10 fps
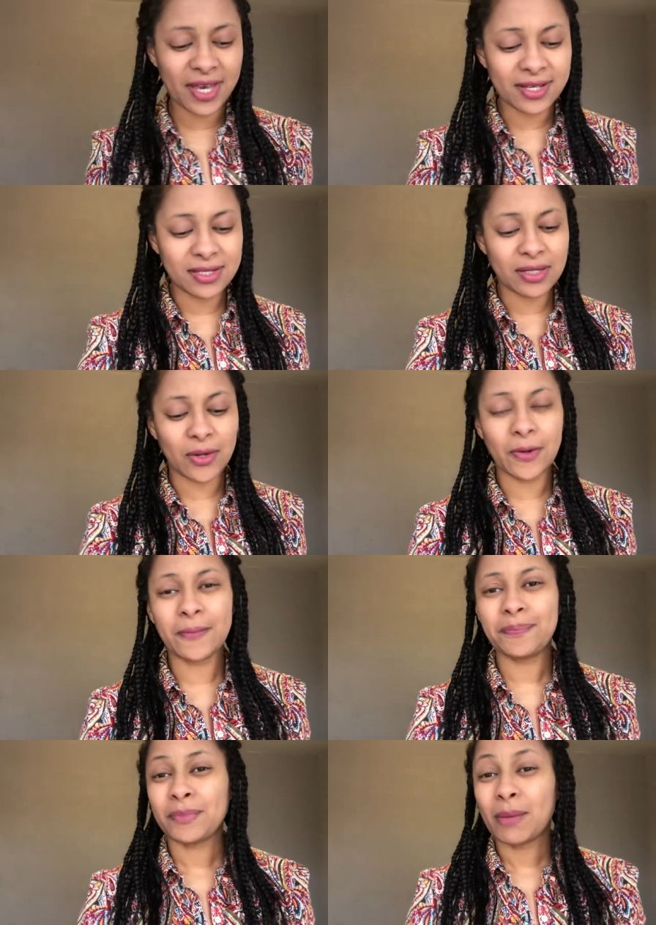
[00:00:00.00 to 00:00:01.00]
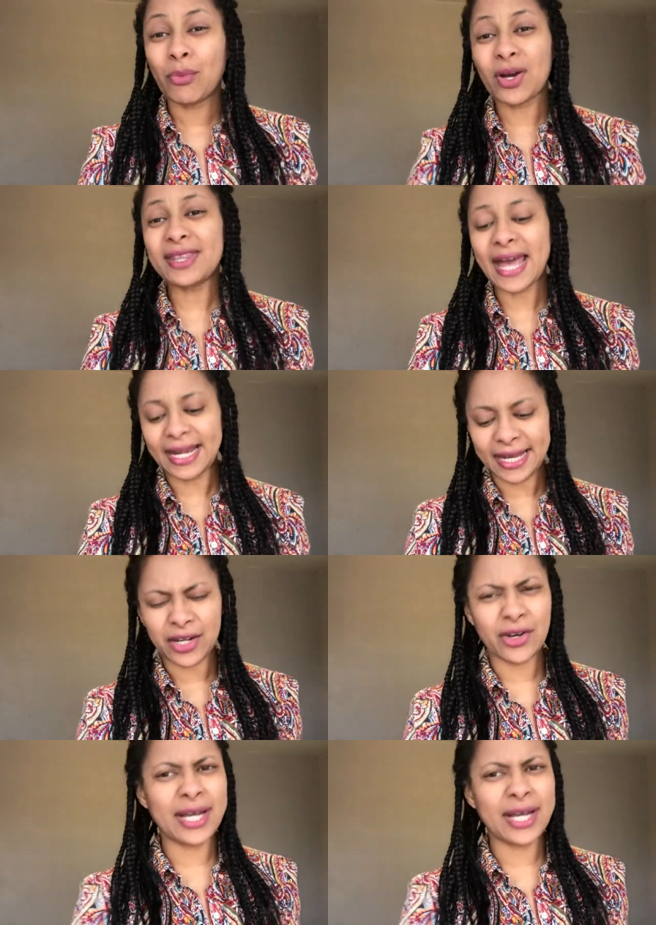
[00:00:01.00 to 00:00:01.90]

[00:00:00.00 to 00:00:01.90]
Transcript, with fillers: So more on that later.